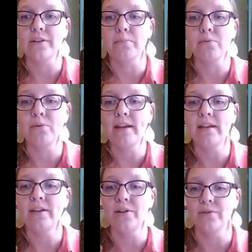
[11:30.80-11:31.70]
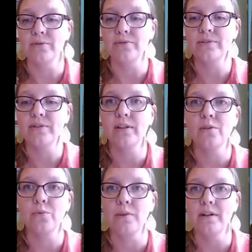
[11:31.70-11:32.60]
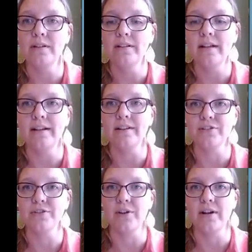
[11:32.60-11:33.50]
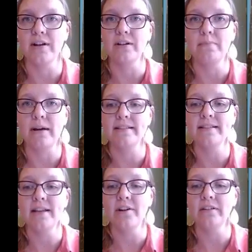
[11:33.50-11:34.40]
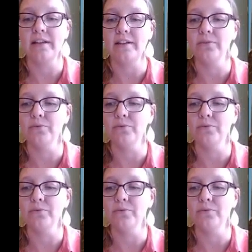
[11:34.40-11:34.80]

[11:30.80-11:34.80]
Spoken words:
The Breaking News, written and illustrated by Sarah Lynn